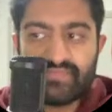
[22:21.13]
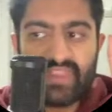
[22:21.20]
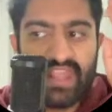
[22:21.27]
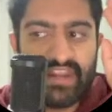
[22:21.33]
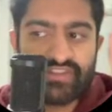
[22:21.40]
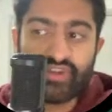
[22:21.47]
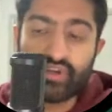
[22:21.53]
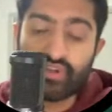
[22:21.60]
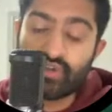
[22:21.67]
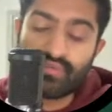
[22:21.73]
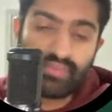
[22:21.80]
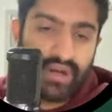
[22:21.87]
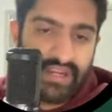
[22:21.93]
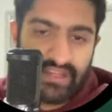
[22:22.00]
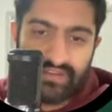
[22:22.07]
And he's got a
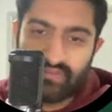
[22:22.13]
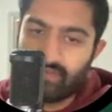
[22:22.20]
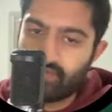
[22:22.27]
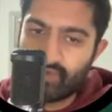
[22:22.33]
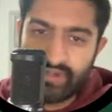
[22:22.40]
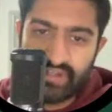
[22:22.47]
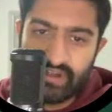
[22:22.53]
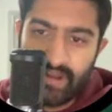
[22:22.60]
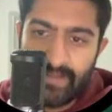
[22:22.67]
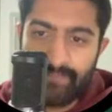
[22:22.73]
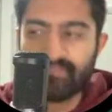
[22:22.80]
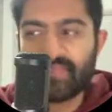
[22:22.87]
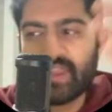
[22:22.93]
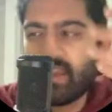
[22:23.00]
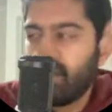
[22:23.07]
good break-in of
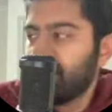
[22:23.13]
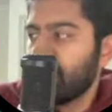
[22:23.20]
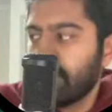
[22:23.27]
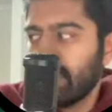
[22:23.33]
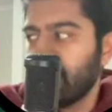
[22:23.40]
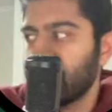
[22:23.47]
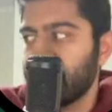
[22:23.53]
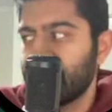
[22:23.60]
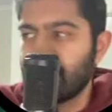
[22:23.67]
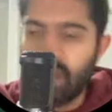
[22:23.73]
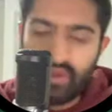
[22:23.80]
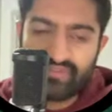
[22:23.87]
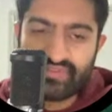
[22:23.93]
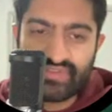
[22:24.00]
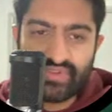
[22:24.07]
29. Even if he
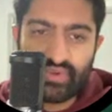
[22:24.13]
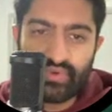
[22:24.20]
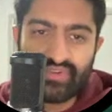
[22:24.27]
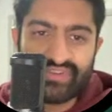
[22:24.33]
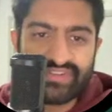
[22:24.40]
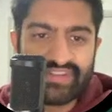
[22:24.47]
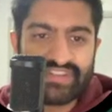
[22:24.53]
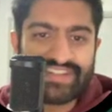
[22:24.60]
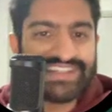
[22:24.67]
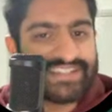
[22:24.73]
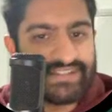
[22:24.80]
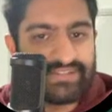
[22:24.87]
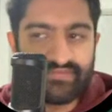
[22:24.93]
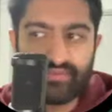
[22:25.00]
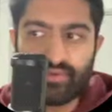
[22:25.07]
goes and scores
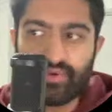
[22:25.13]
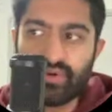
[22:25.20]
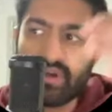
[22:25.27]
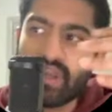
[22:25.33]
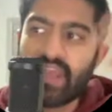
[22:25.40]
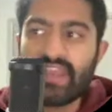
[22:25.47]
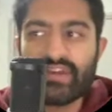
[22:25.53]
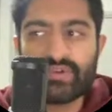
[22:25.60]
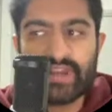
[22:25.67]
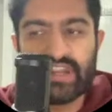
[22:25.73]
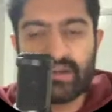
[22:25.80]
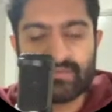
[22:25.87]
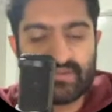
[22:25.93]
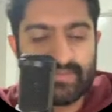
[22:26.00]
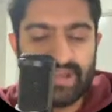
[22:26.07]
64, he'll
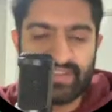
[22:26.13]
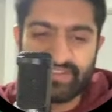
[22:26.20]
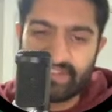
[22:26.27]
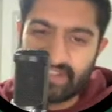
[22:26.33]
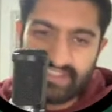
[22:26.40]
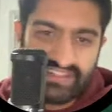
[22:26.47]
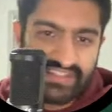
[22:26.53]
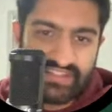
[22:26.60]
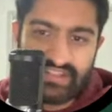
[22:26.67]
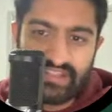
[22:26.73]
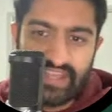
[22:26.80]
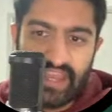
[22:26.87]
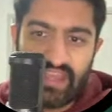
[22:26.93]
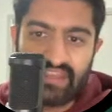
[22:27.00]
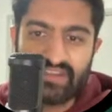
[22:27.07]
get up to about
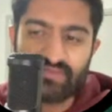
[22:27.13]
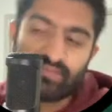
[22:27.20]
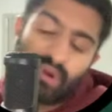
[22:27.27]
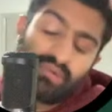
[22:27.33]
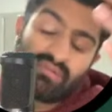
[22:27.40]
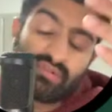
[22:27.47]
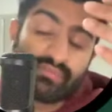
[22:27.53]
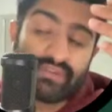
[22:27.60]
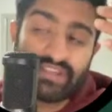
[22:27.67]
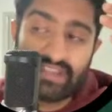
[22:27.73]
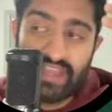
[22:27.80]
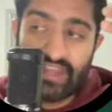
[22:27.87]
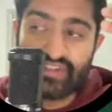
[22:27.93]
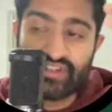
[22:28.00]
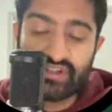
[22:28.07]
660k. He'll probably
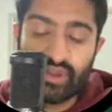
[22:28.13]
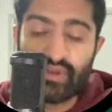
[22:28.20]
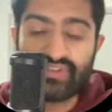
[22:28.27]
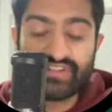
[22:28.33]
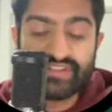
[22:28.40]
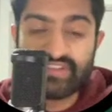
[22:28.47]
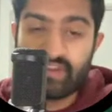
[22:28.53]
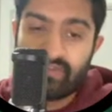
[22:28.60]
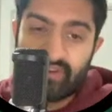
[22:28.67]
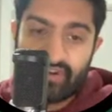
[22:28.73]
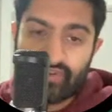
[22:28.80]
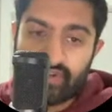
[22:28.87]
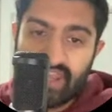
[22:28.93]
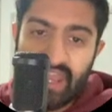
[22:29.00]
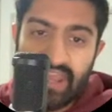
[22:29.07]
be edging closer to
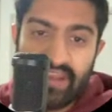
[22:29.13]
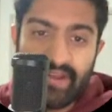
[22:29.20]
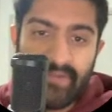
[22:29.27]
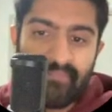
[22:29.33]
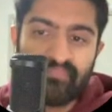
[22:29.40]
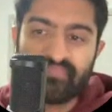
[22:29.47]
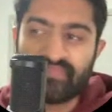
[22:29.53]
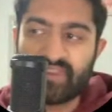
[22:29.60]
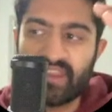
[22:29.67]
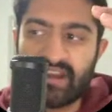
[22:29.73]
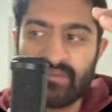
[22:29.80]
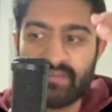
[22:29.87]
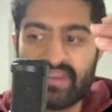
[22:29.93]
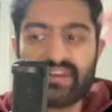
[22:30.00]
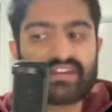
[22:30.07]
700k
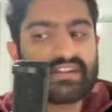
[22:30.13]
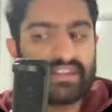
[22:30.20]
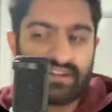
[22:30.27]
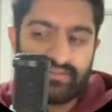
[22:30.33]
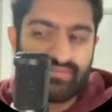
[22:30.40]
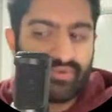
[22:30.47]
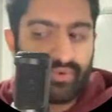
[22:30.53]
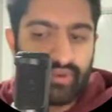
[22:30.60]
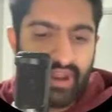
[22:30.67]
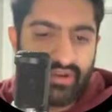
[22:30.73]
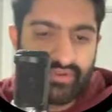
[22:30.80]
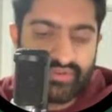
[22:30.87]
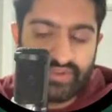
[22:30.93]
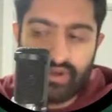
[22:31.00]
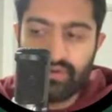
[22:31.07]
in a fortnight
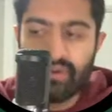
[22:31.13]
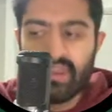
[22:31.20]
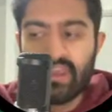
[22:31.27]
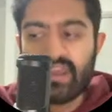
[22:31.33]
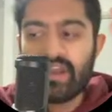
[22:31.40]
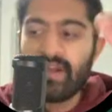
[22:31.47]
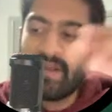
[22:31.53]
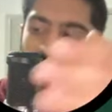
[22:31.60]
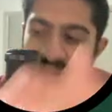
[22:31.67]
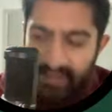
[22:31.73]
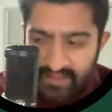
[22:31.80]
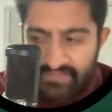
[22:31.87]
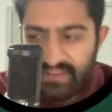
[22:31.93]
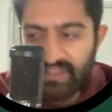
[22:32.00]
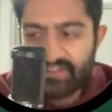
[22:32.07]
or so. And
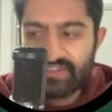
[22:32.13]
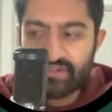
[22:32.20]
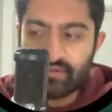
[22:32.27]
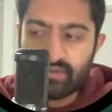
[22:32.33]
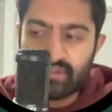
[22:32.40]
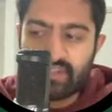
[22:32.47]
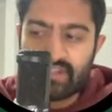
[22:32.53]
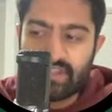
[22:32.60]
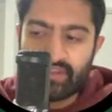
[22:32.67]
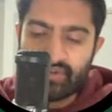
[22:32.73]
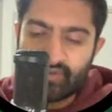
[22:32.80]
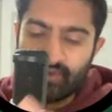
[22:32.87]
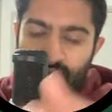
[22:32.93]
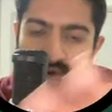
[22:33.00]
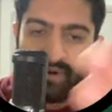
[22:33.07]
even then, still looking at the
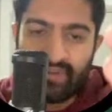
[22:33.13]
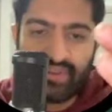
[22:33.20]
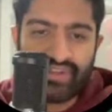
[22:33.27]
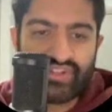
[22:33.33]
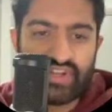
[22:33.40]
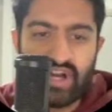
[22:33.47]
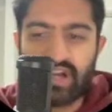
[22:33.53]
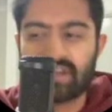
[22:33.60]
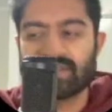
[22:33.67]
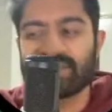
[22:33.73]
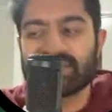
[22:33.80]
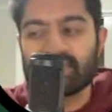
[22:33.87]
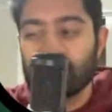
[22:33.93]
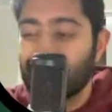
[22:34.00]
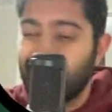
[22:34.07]
draw, the Sharks
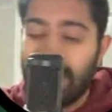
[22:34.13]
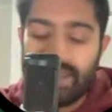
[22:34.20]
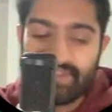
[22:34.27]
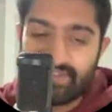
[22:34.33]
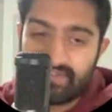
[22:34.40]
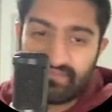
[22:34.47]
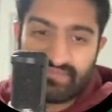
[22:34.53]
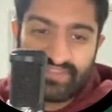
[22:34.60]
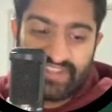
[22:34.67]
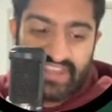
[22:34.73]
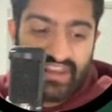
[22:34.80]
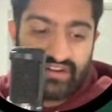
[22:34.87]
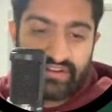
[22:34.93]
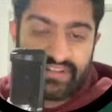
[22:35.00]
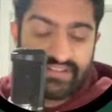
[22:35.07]
doesn't look as
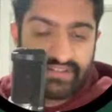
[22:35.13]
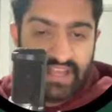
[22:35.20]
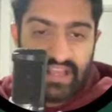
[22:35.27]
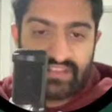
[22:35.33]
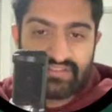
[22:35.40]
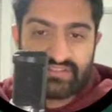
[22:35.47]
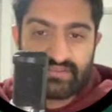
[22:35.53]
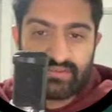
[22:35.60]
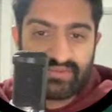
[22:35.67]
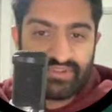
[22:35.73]
scary as,